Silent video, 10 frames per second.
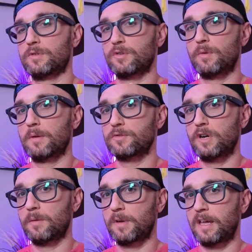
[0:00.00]
what I'm
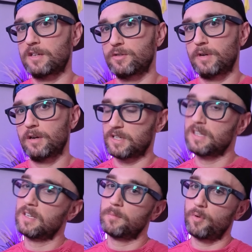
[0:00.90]
trying to get to here is
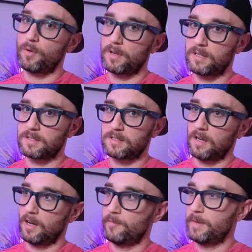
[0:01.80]
the importance
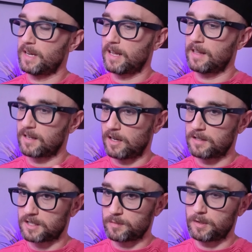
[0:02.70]
of mitigating the
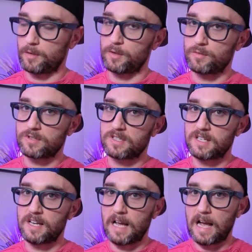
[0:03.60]
context window. You
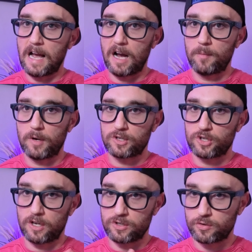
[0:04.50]
see how much
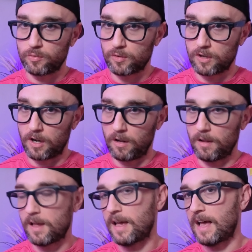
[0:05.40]
tool call
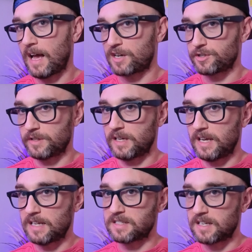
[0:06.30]
actually
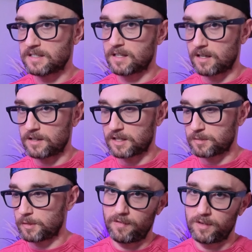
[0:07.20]
eats into the context
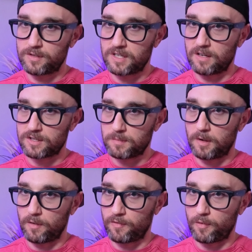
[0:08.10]
window. You see how
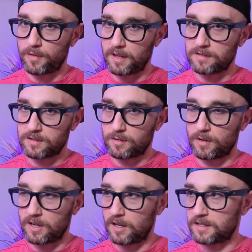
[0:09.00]
small 4,000
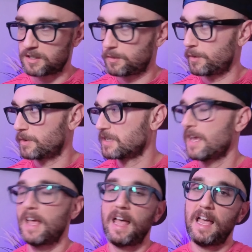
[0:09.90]
token context window is.
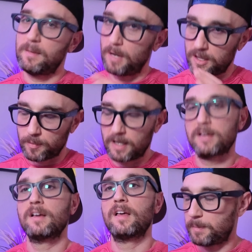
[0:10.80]
And by the way,
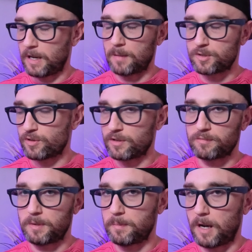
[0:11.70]
I'm sure this
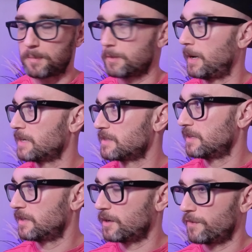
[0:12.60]
will be optimized in
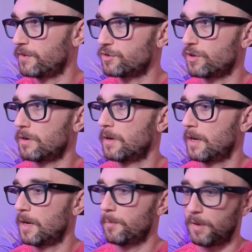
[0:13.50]
the near future,
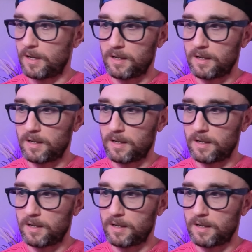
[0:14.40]
but